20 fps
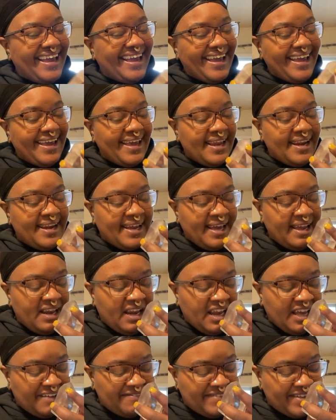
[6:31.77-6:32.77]
And I
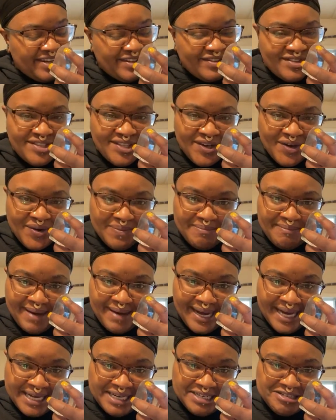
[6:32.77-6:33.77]
love it so
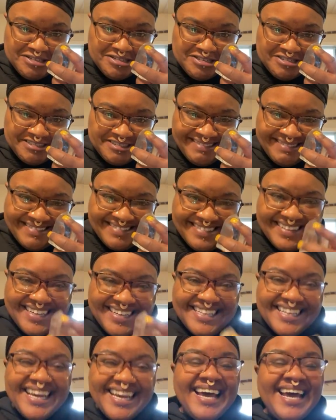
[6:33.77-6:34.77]
much.
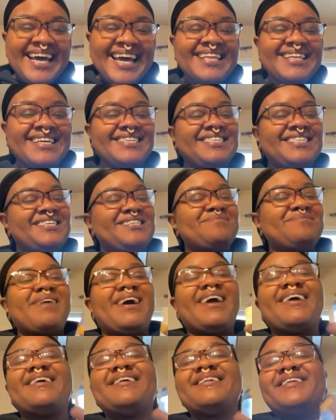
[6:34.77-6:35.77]
This is my
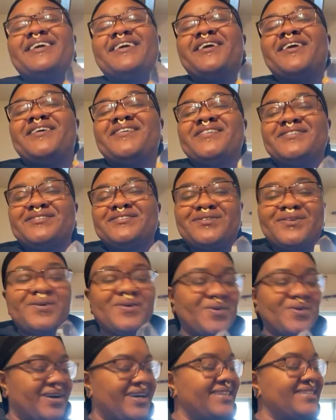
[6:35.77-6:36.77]
clear crystal
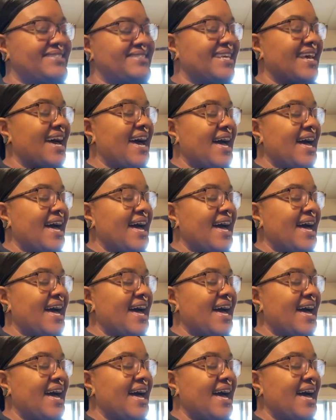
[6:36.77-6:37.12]
quartz.